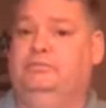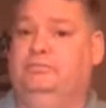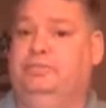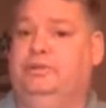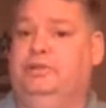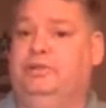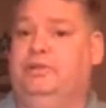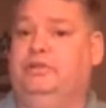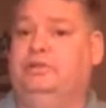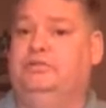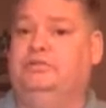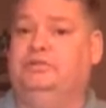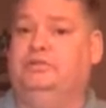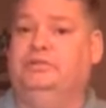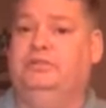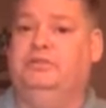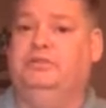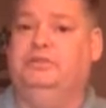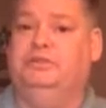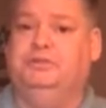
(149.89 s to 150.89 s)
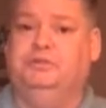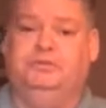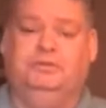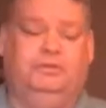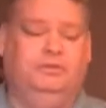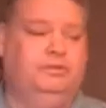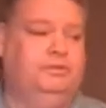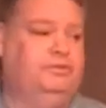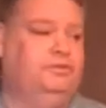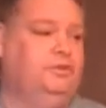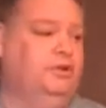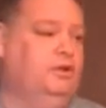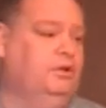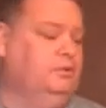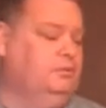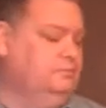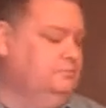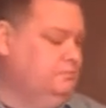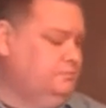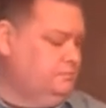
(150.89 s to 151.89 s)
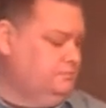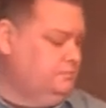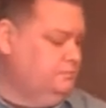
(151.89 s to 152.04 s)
being discontinued, so